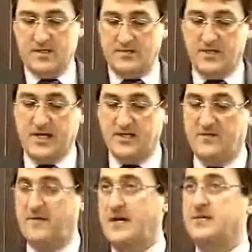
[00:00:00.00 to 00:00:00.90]
to protect
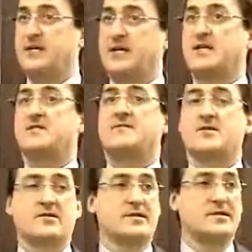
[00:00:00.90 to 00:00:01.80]
your family in case of your
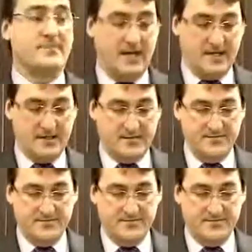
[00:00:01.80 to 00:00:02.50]
early demise.